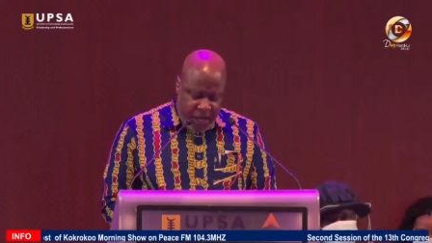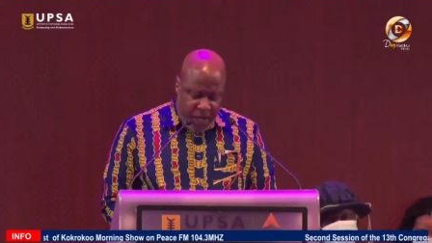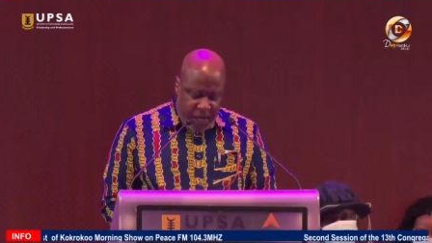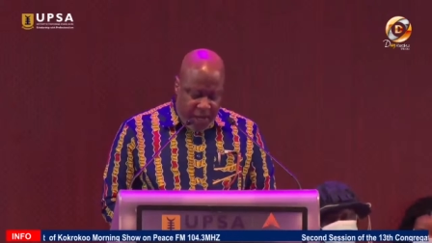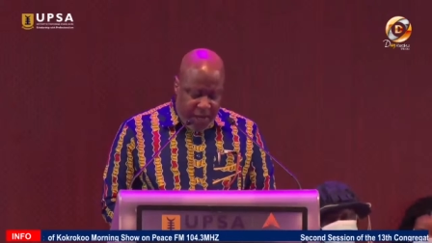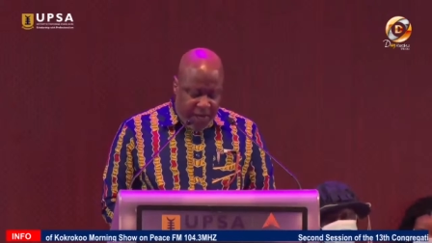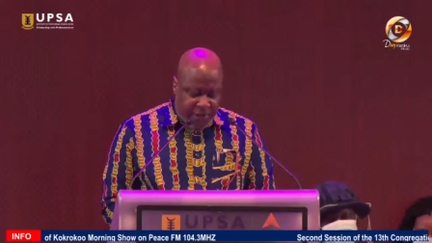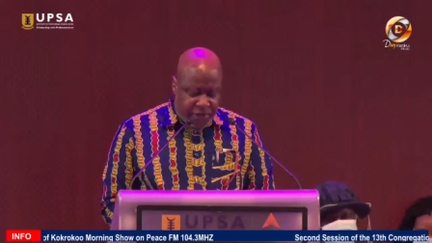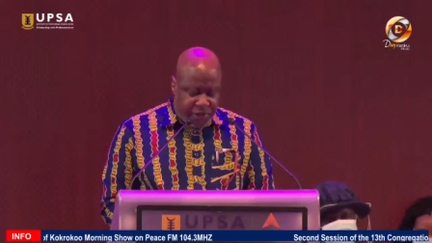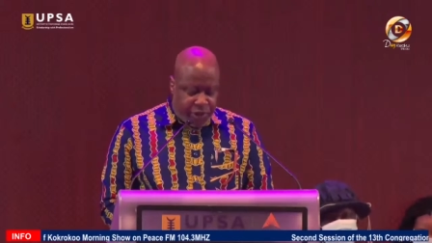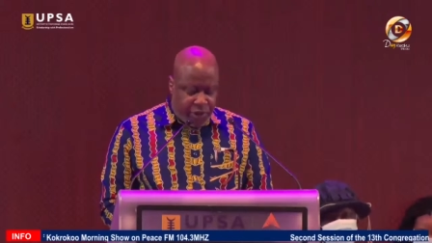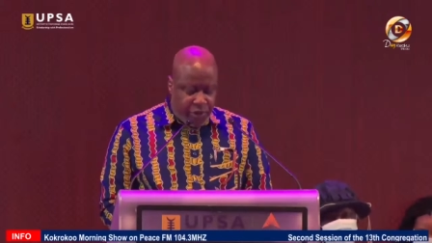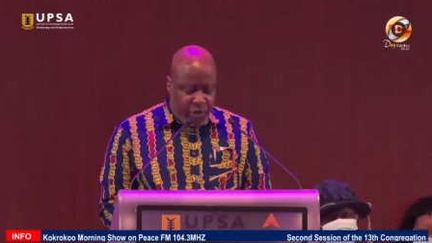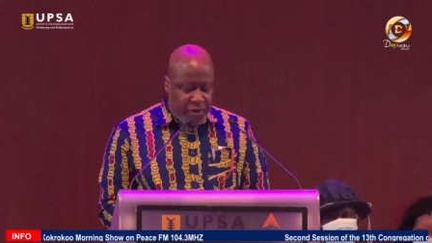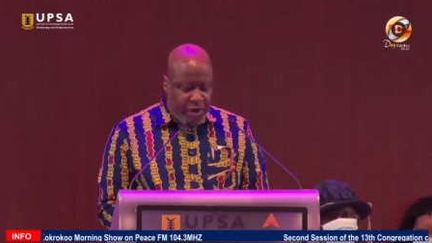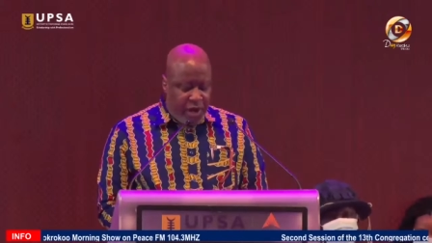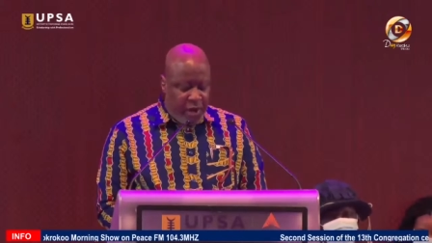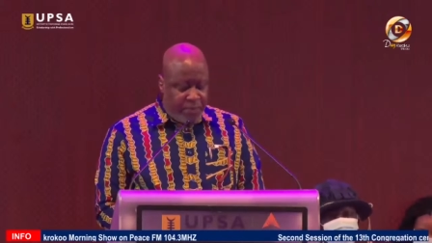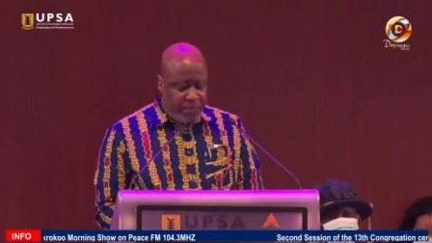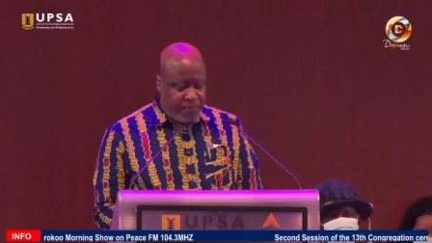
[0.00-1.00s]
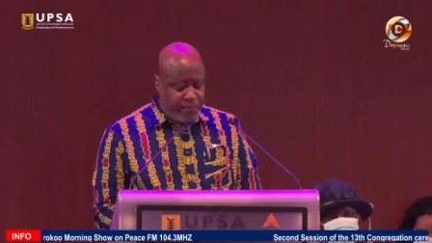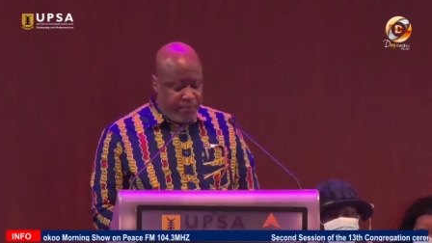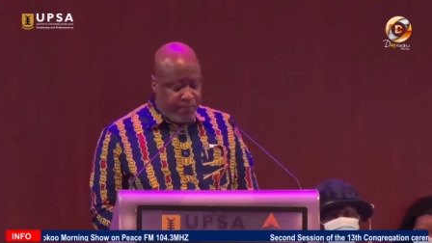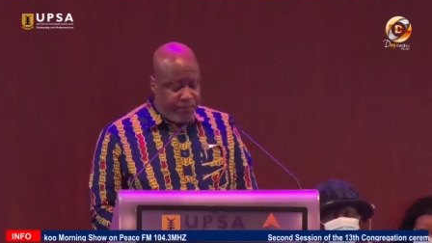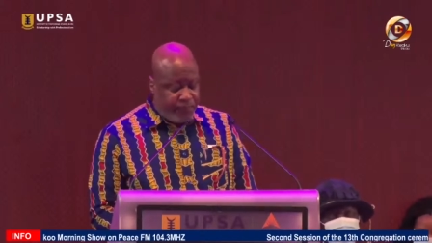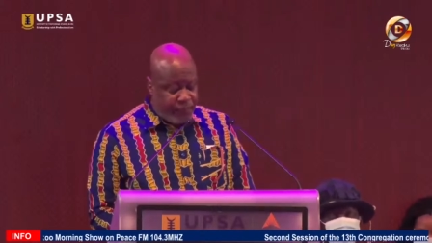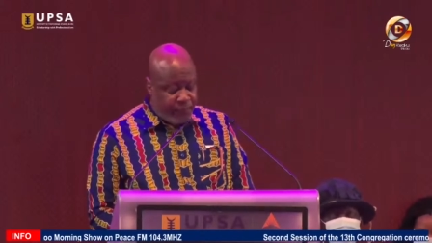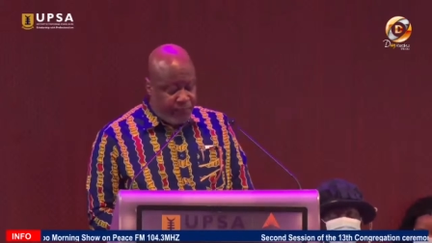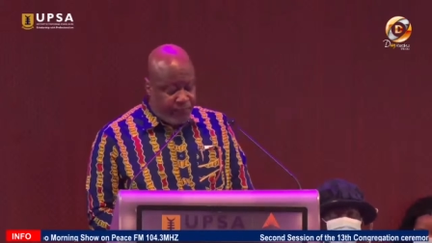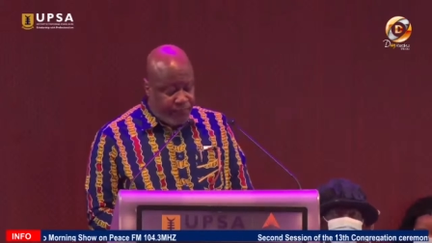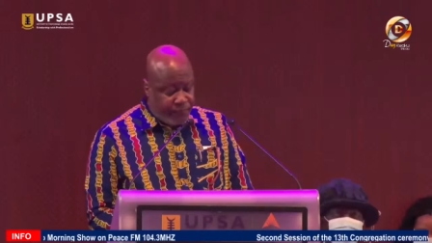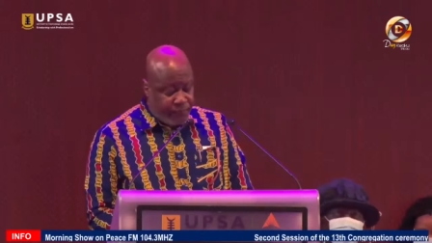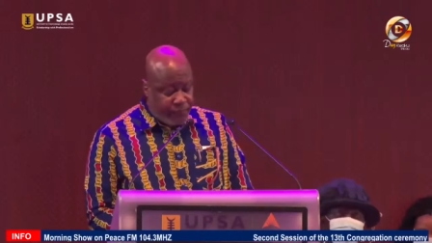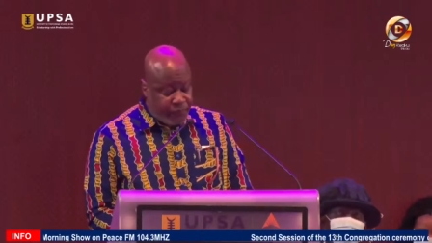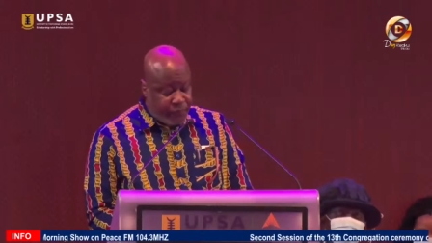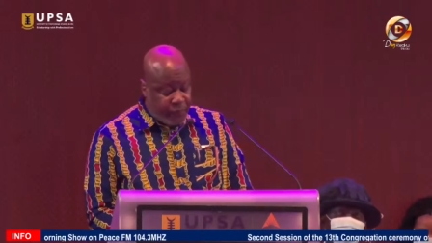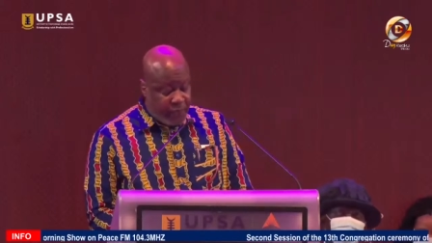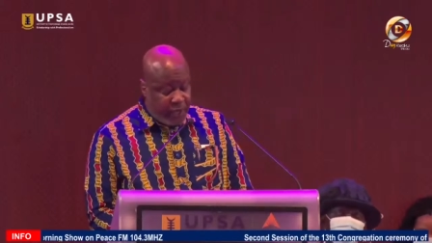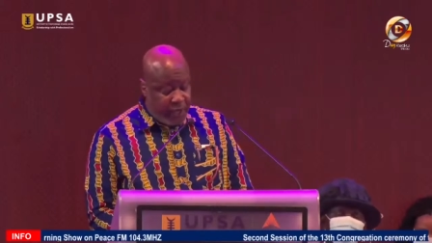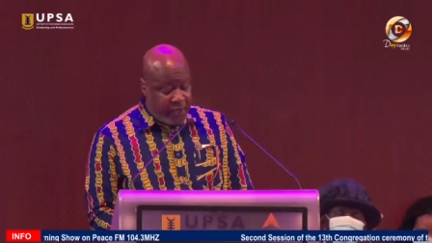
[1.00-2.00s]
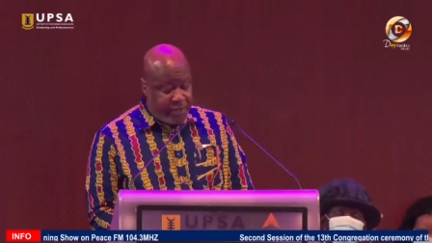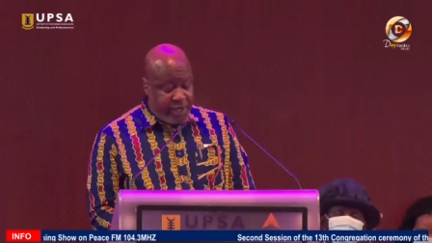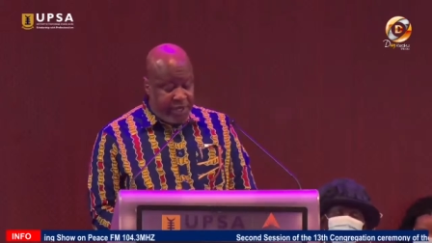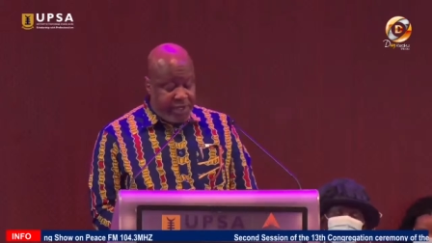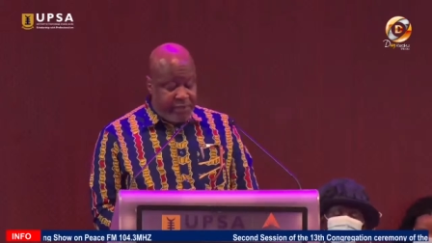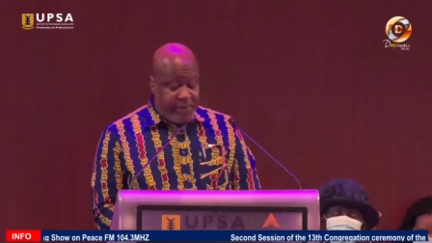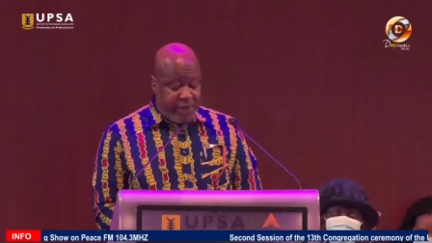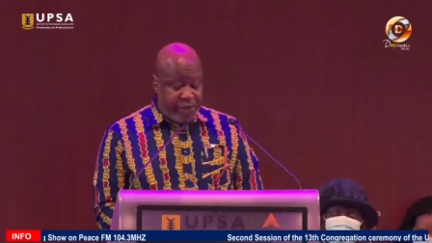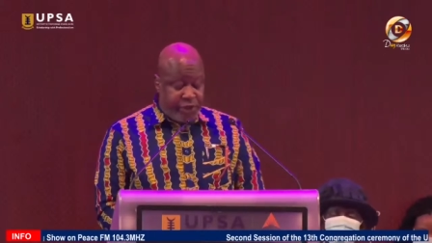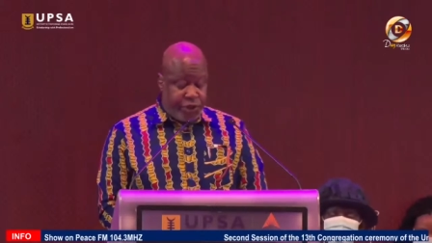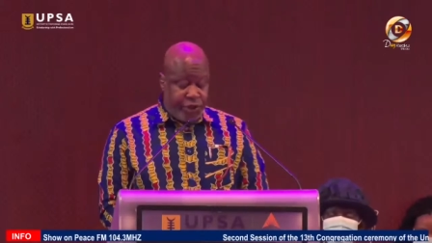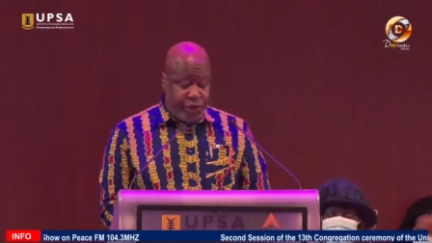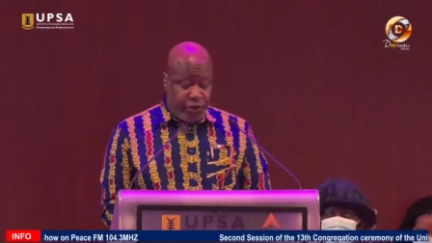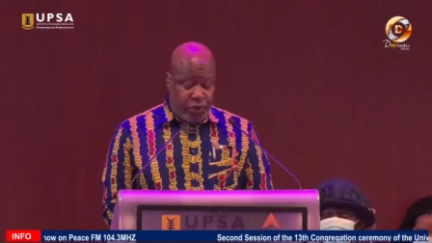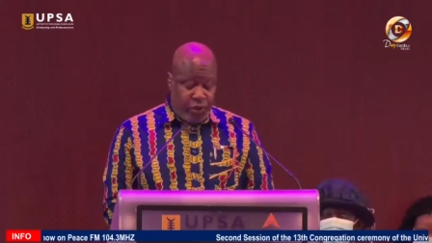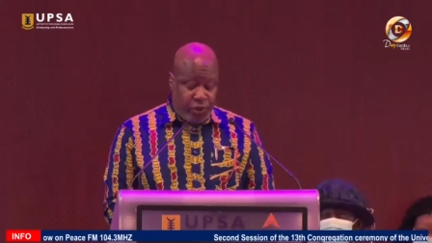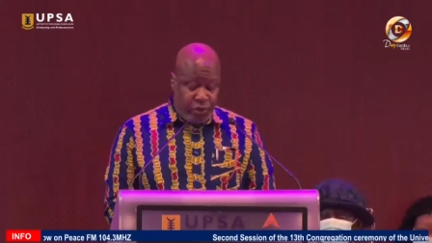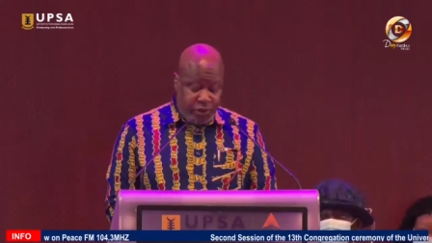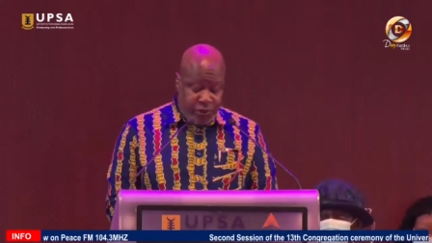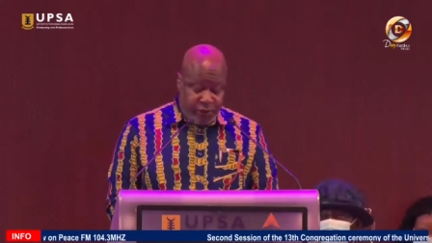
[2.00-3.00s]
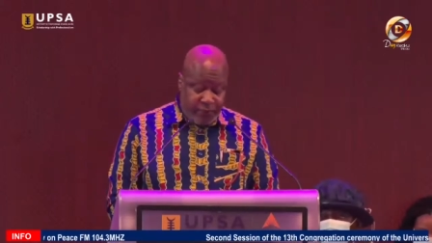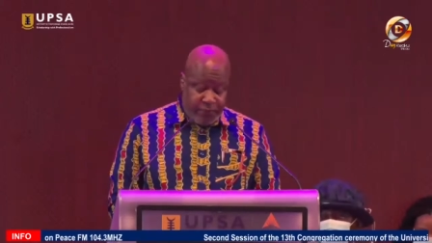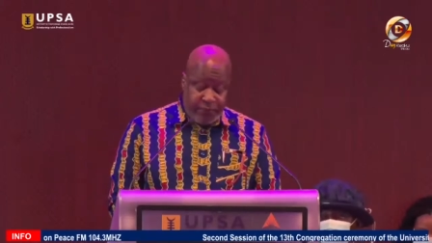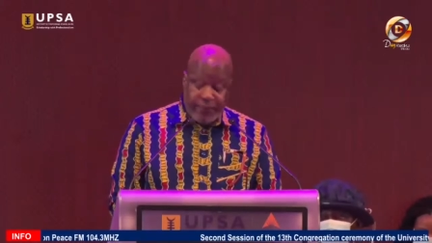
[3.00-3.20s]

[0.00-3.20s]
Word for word: It has grown up it has matured.